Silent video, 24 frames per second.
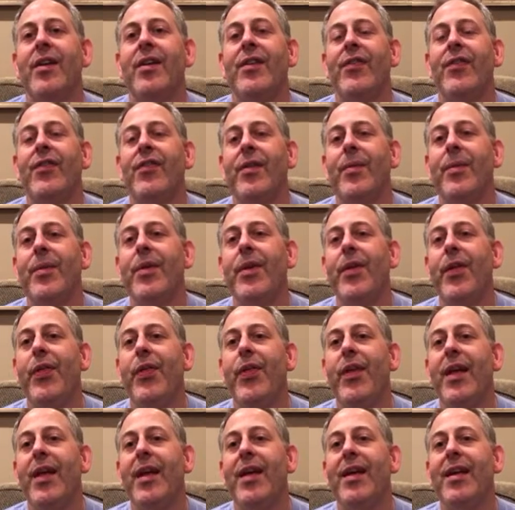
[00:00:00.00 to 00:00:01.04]
some of the
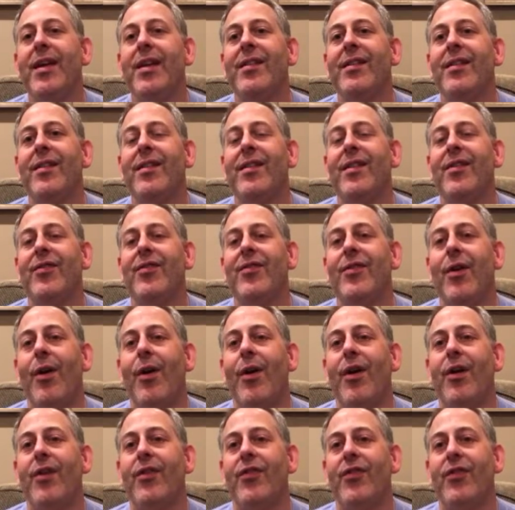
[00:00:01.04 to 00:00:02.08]
things that these
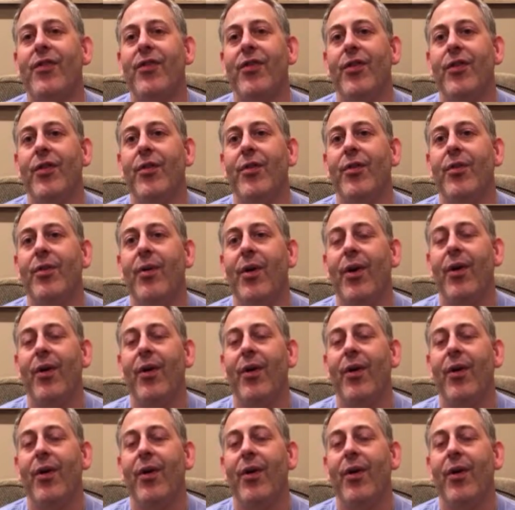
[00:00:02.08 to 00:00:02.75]
narcs do